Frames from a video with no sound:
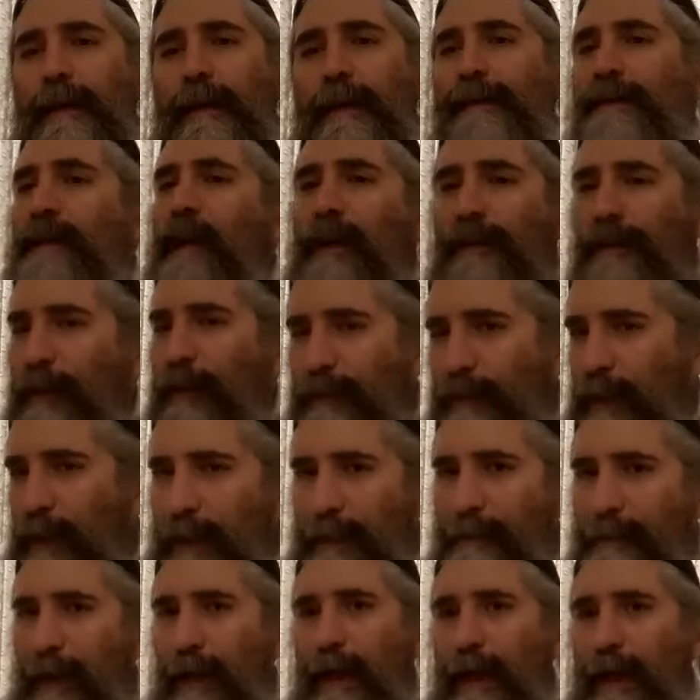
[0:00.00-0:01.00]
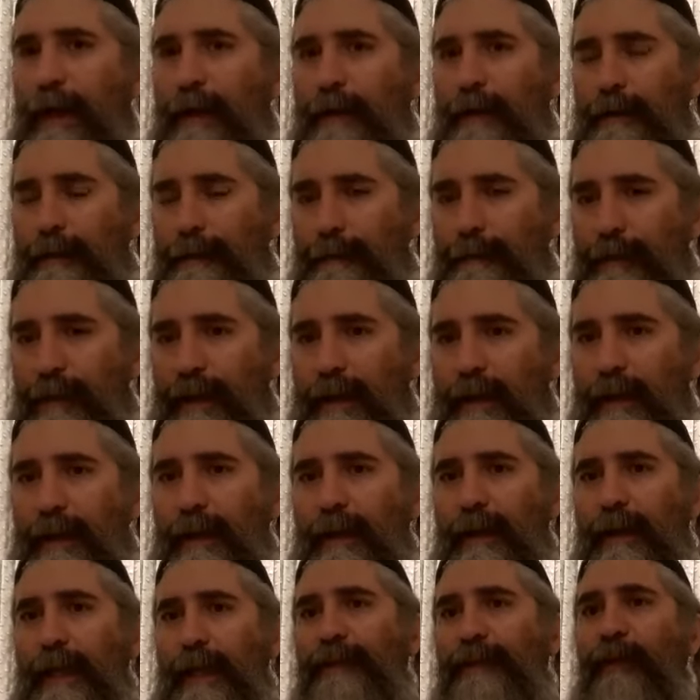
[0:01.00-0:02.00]
It's not from the Gemara.
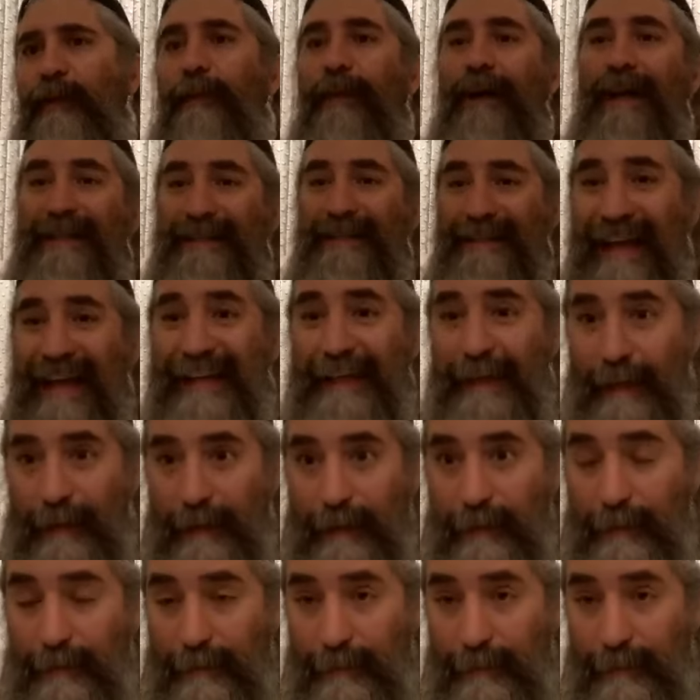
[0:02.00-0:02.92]
It's from Chazal.